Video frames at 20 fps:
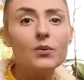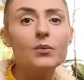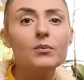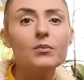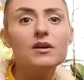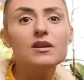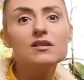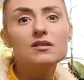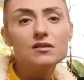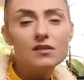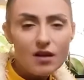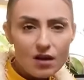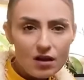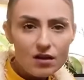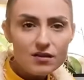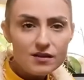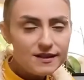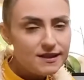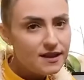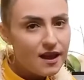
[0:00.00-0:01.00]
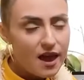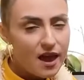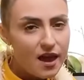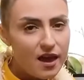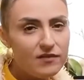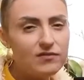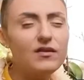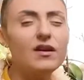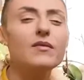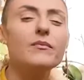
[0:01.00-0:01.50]
but you'll always
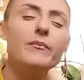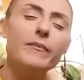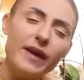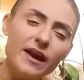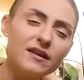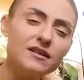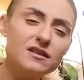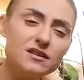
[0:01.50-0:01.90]
have a main